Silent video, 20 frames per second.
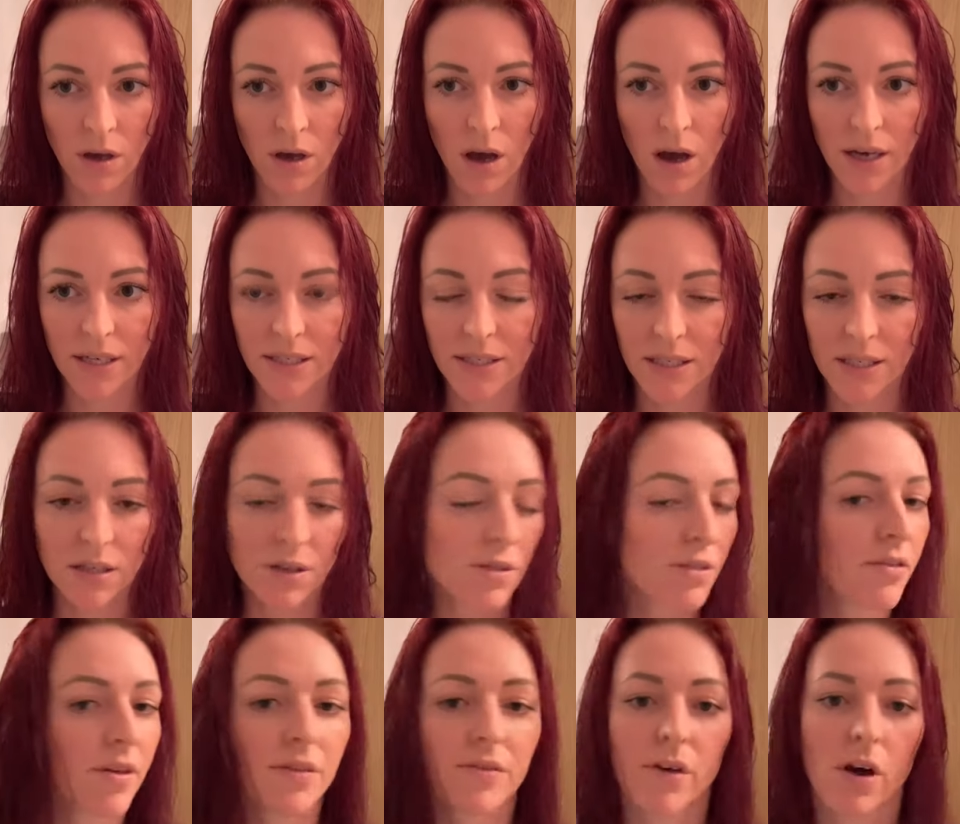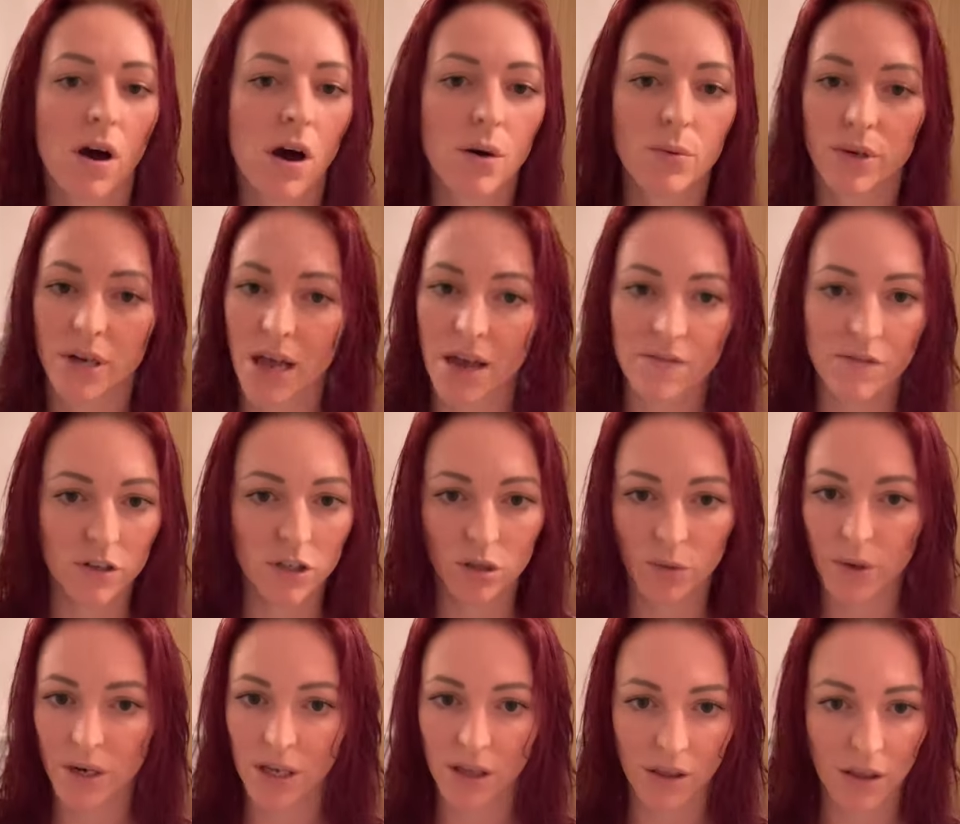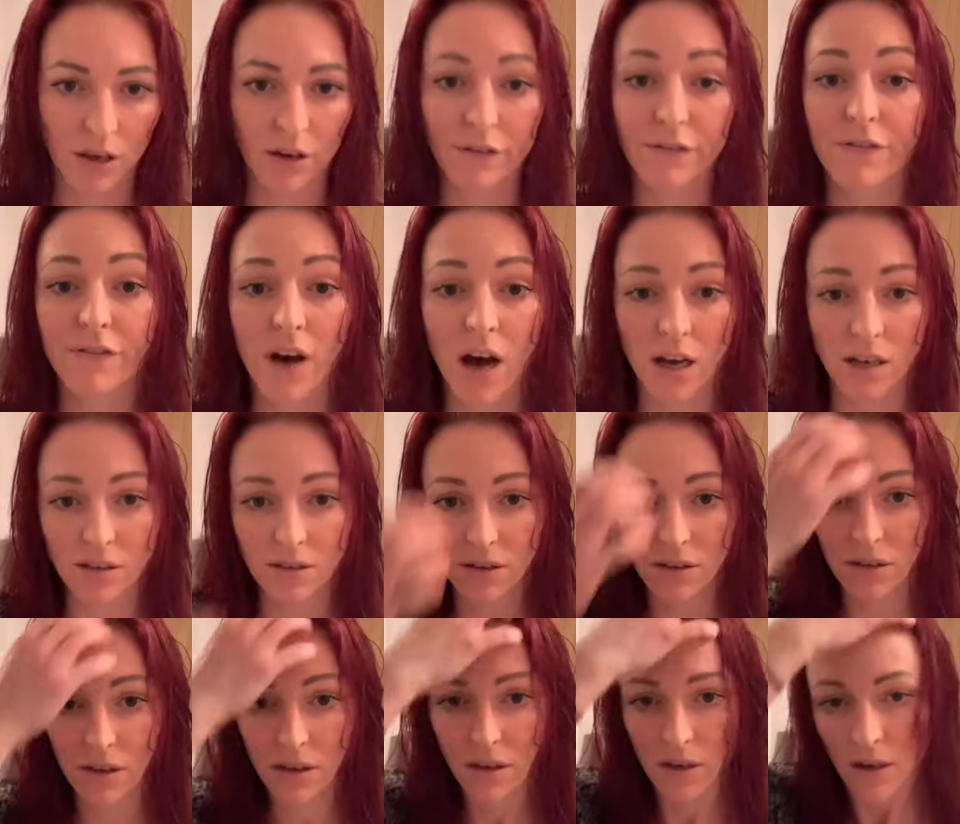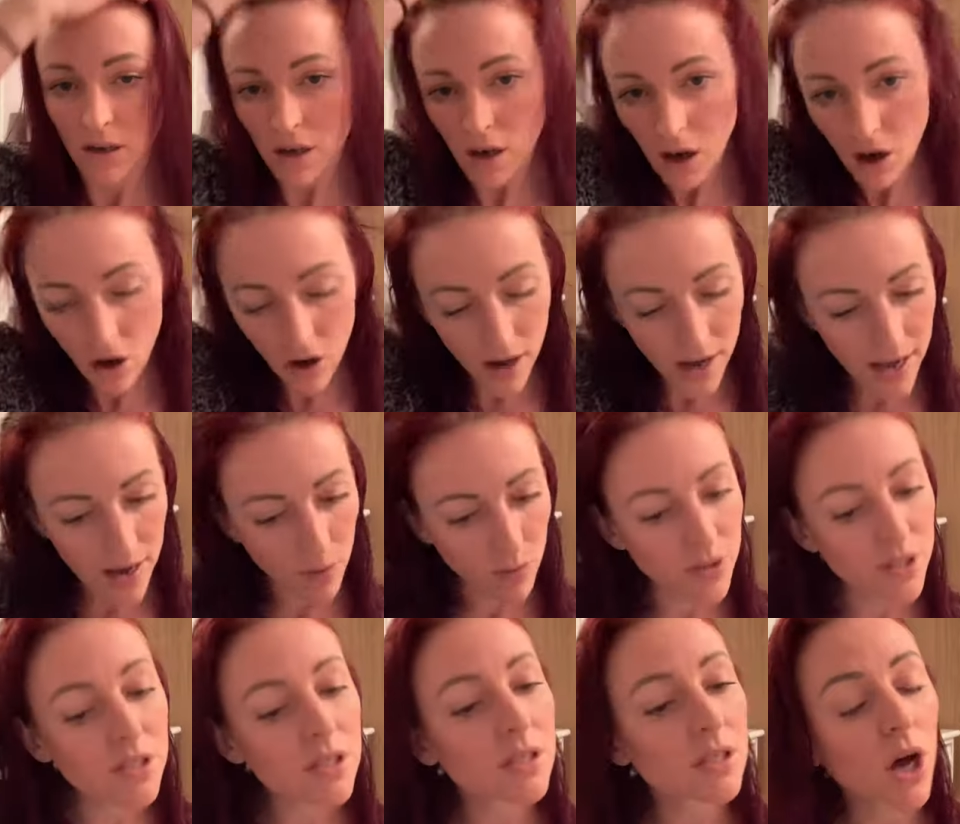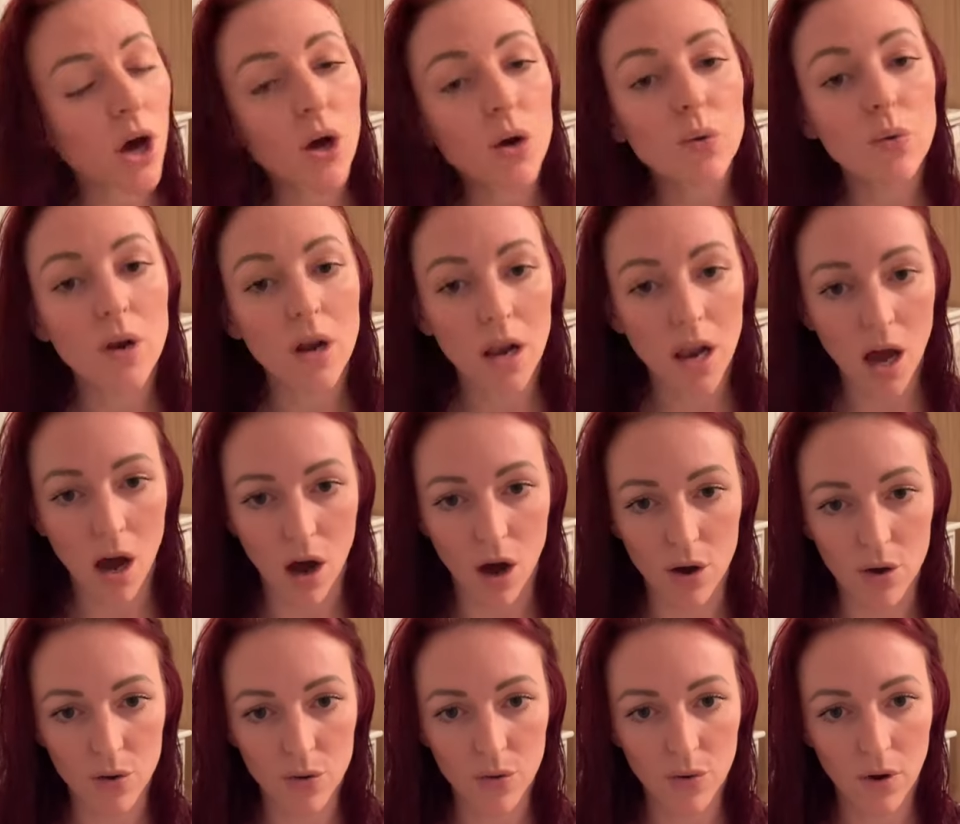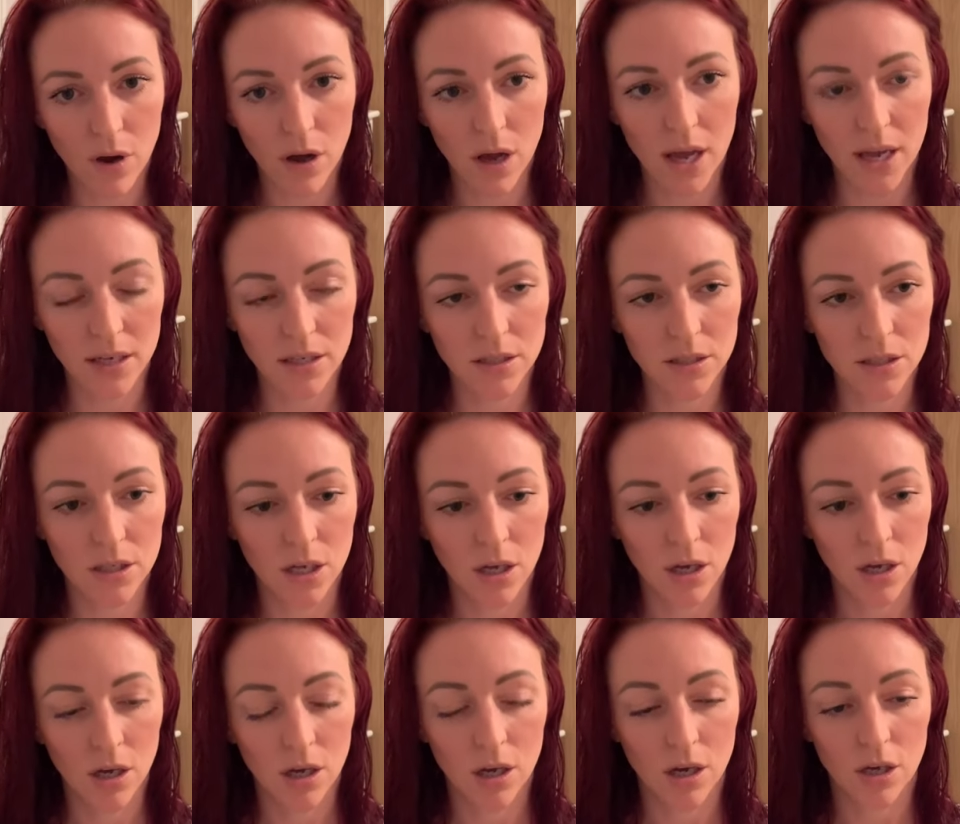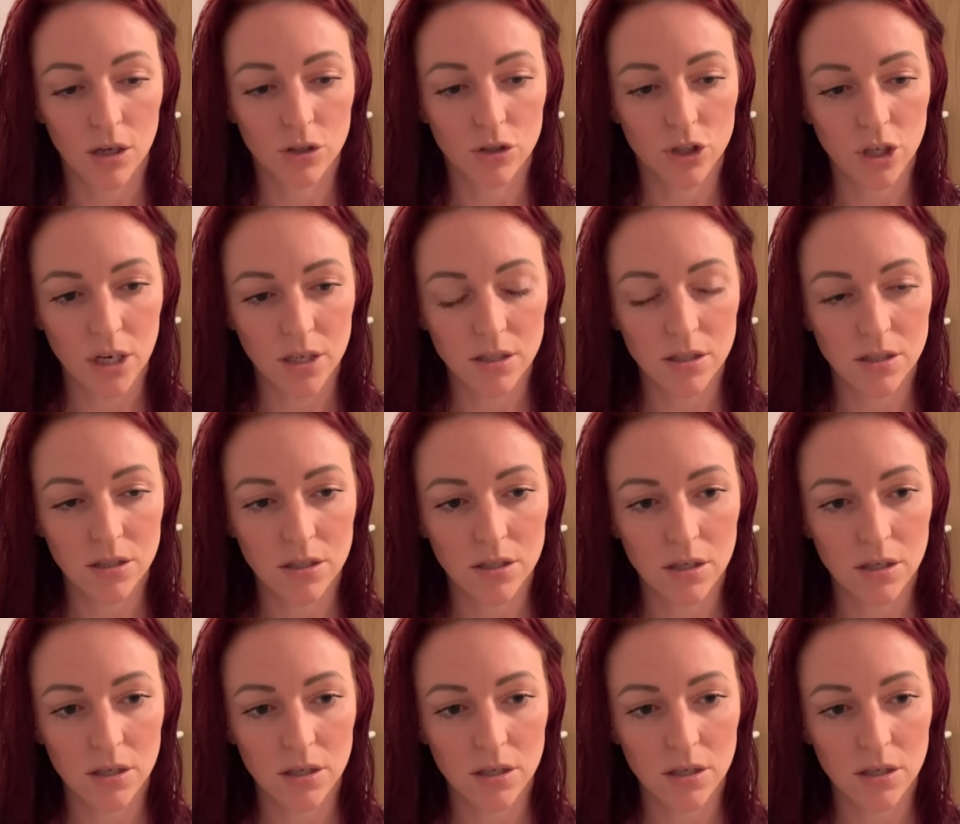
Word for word: I didn't think that I would ever do anything fun. I was so low and just